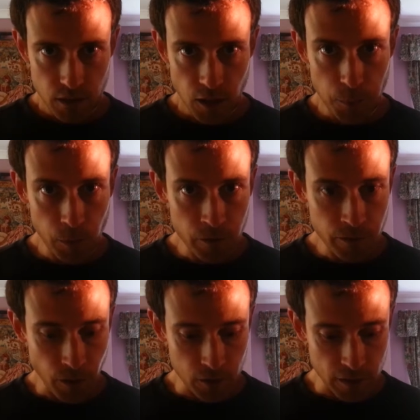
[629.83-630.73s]
Approval
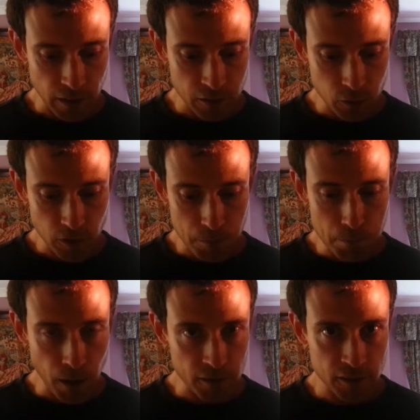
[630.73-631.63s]
voting is also
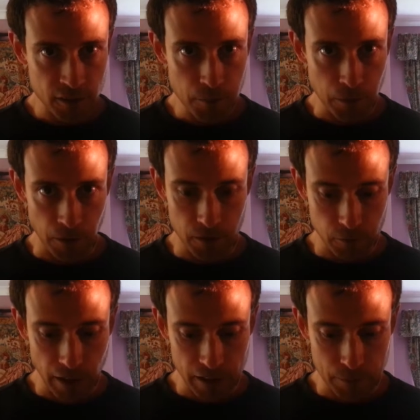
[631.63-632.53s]
much simpler than
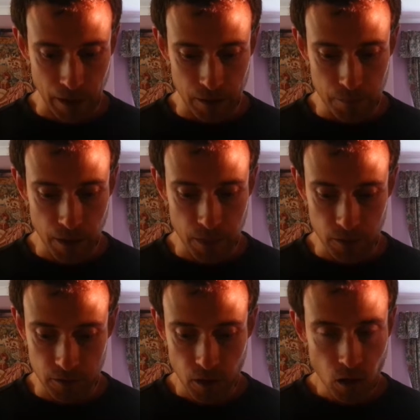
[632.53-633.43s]
ranked ballot
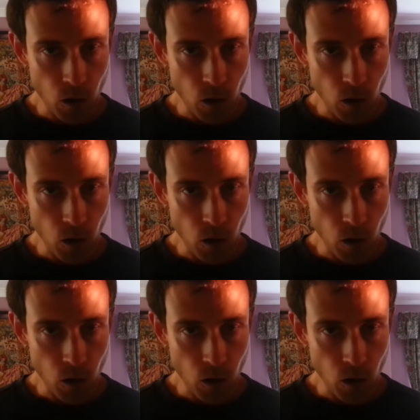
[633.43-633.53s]
methods,